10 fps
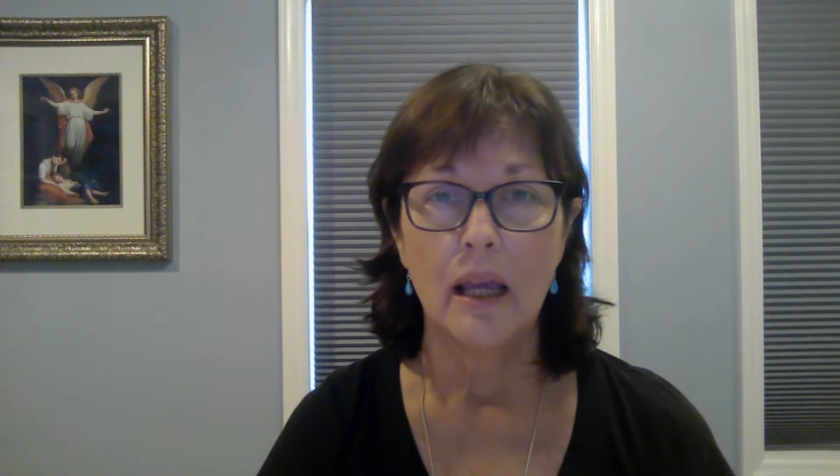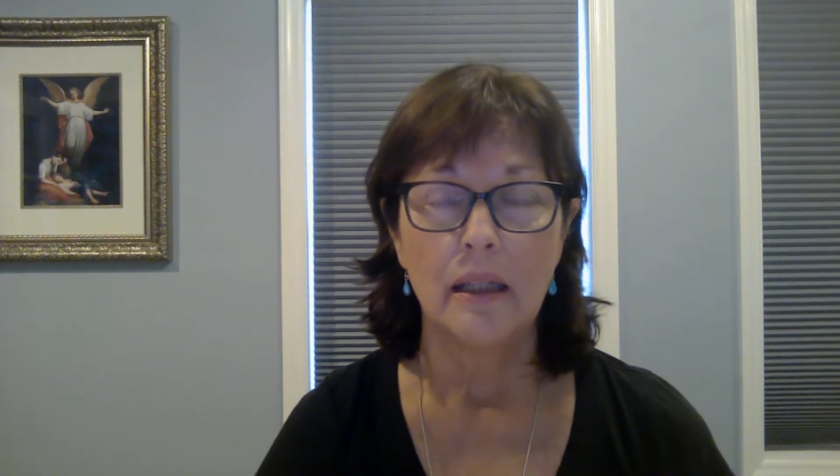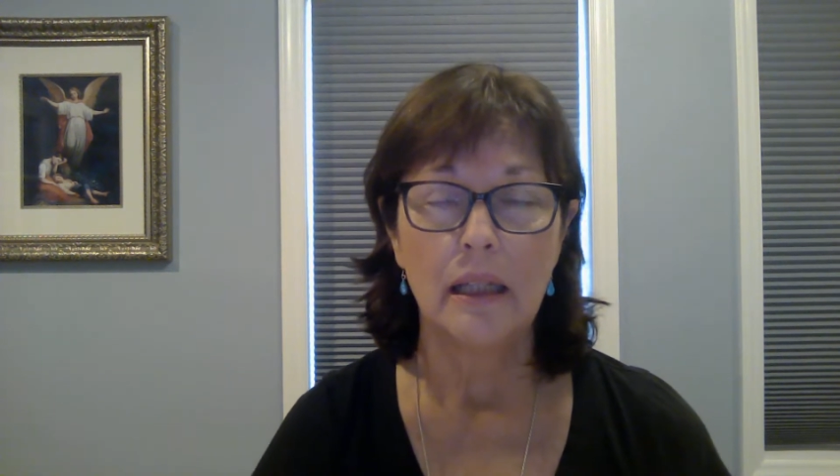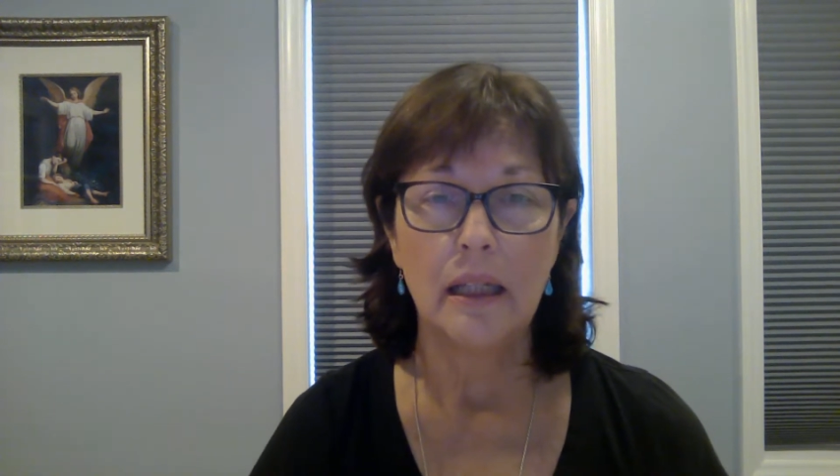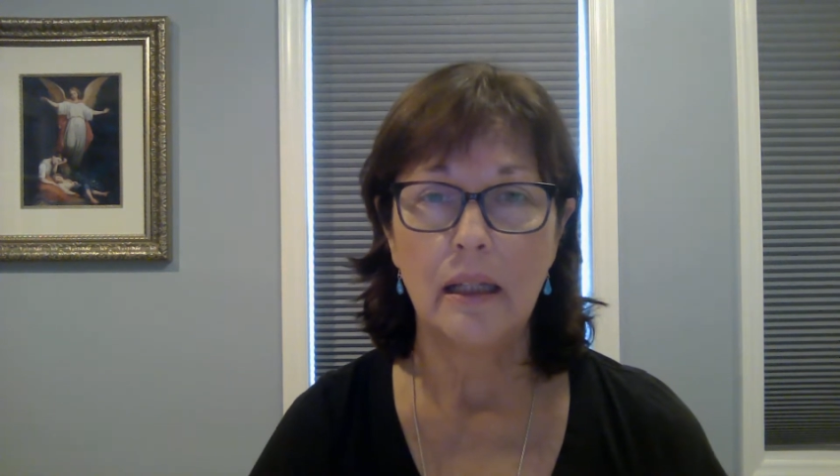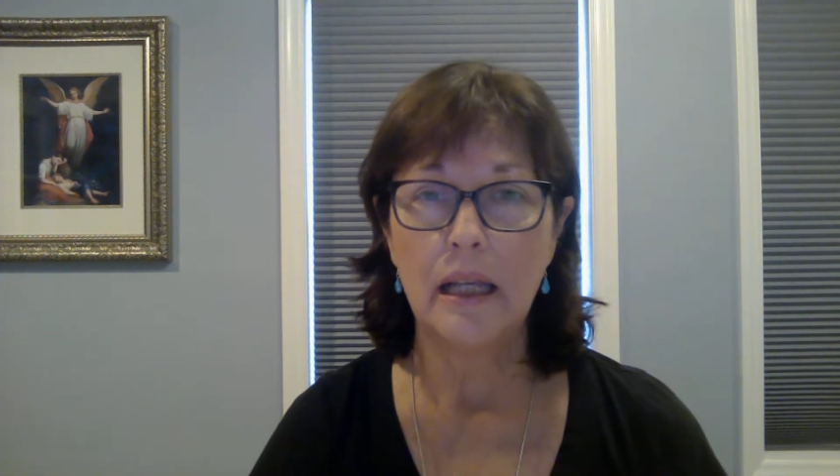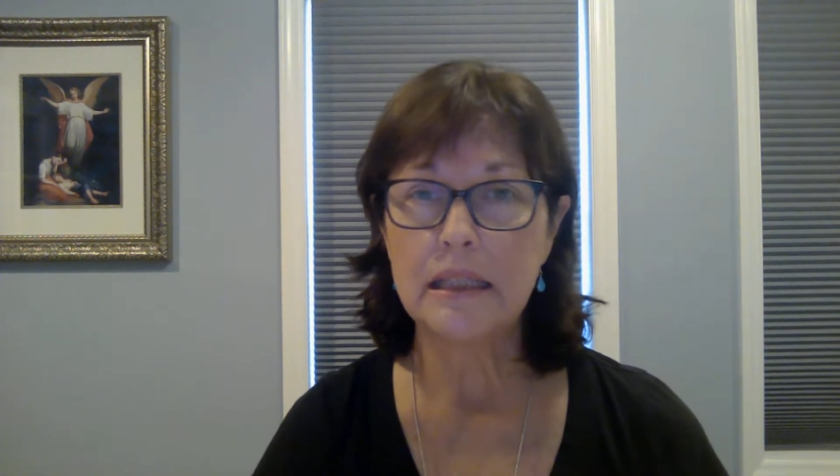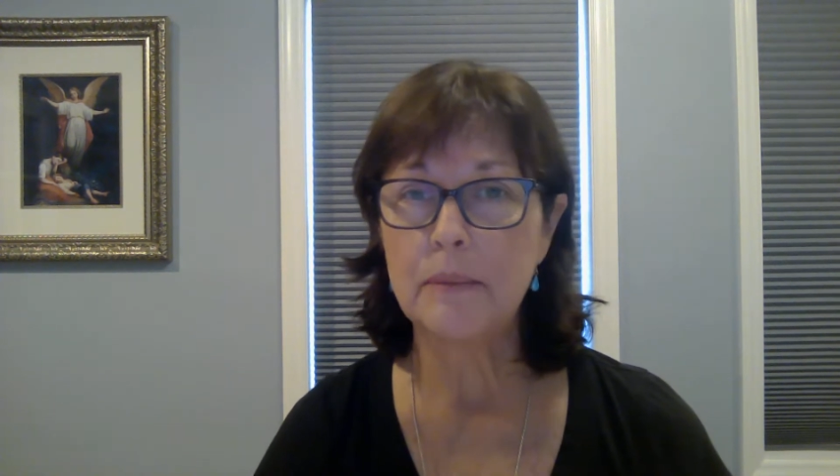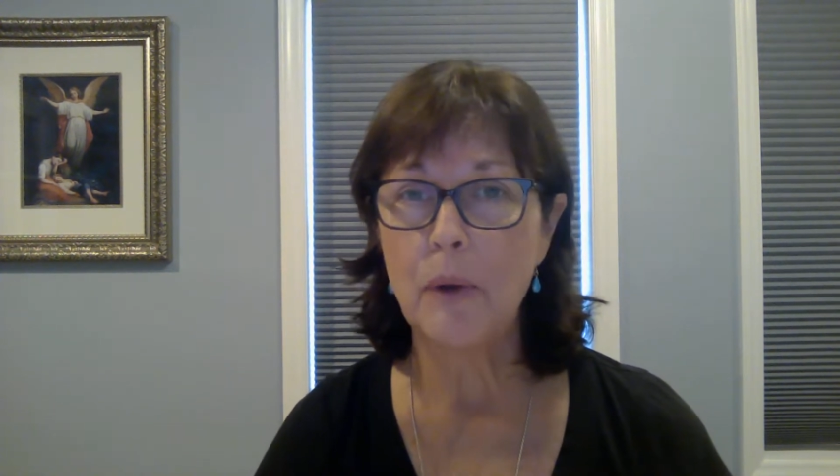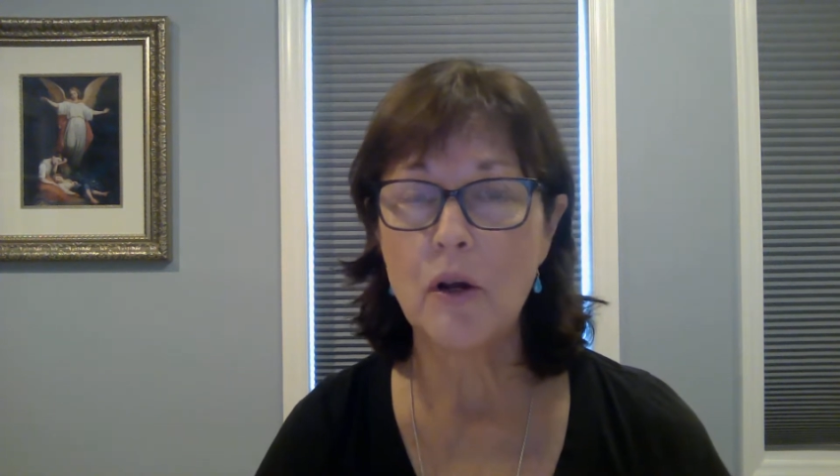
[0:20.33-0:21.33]
the
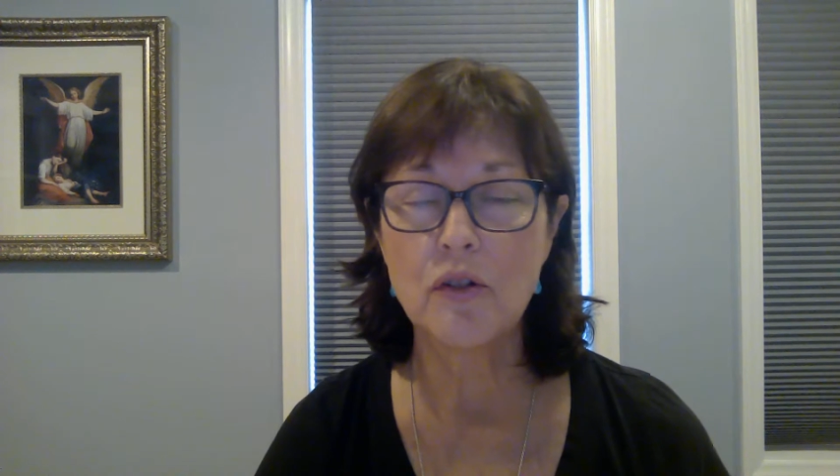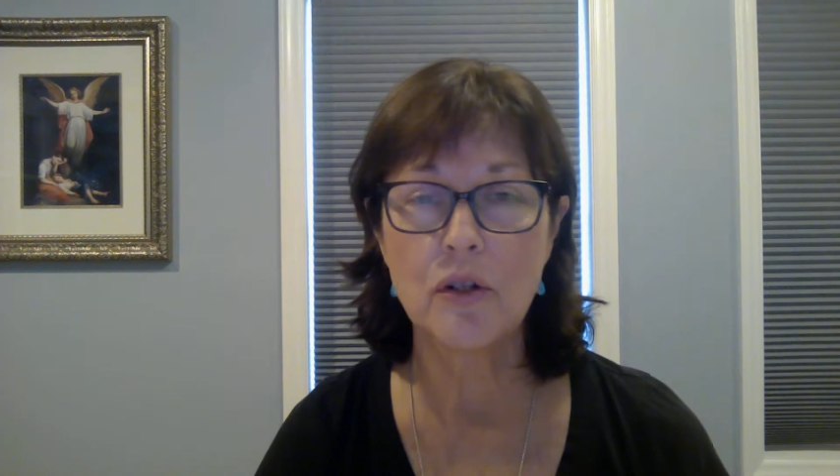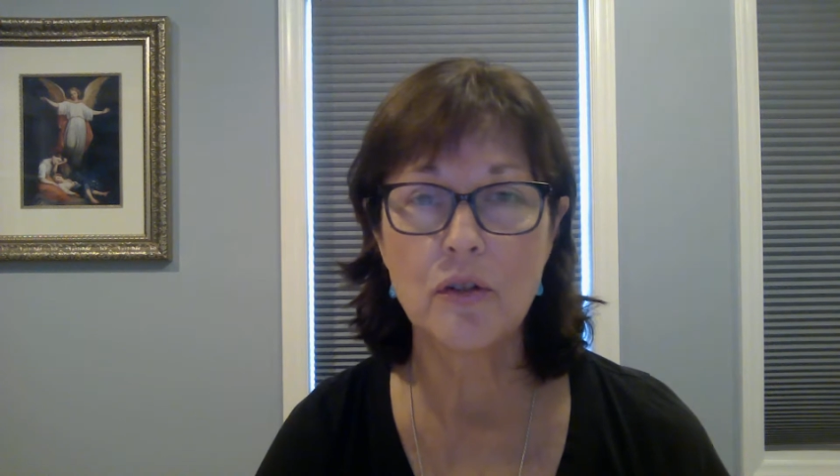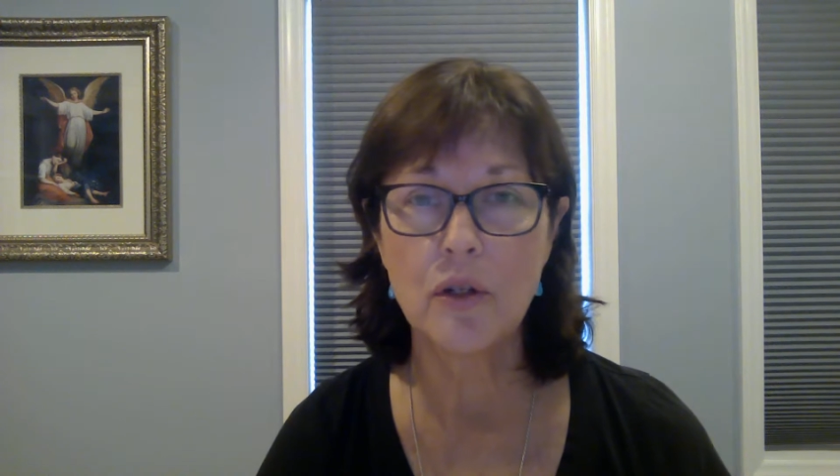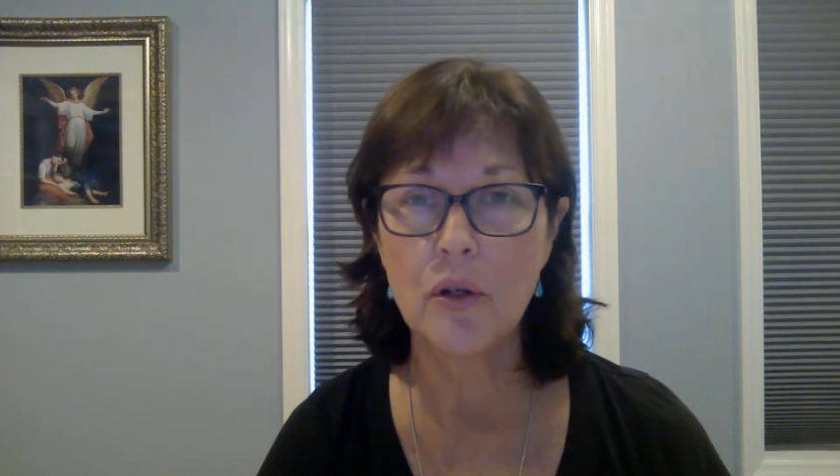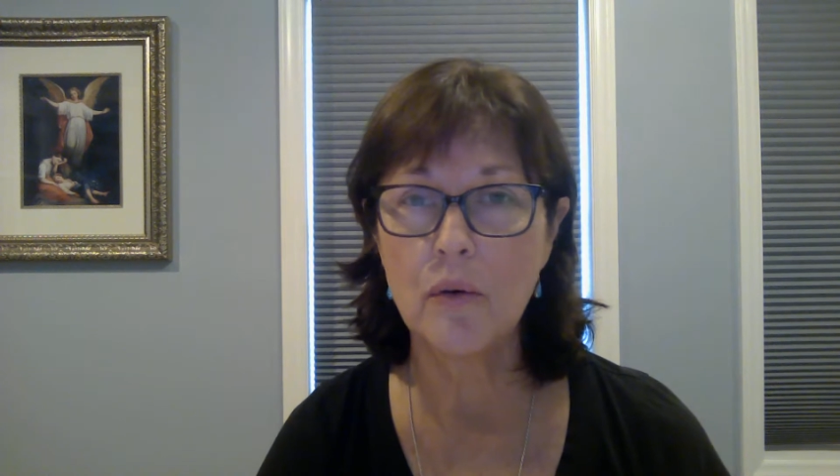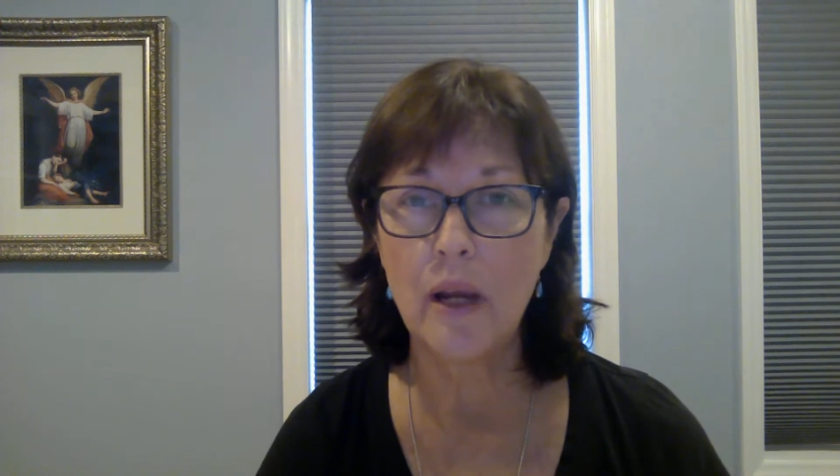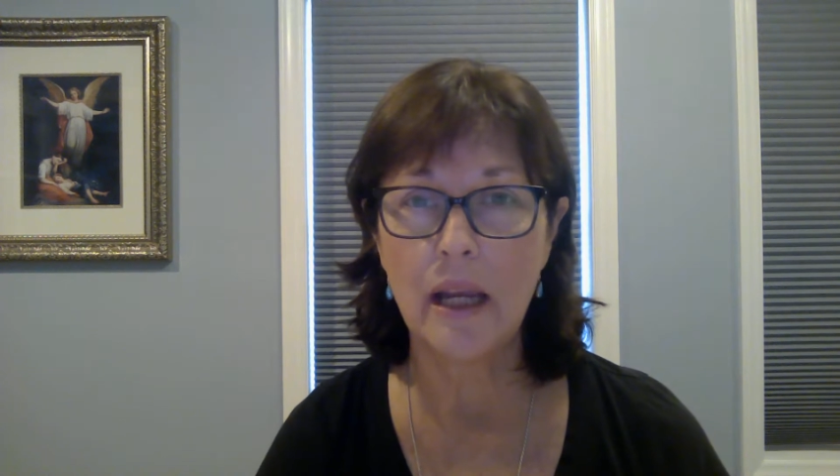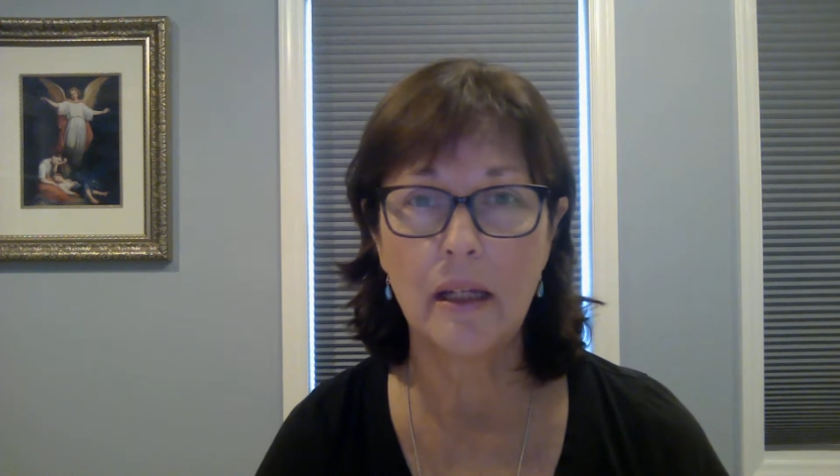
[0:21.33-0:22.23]
exposure to a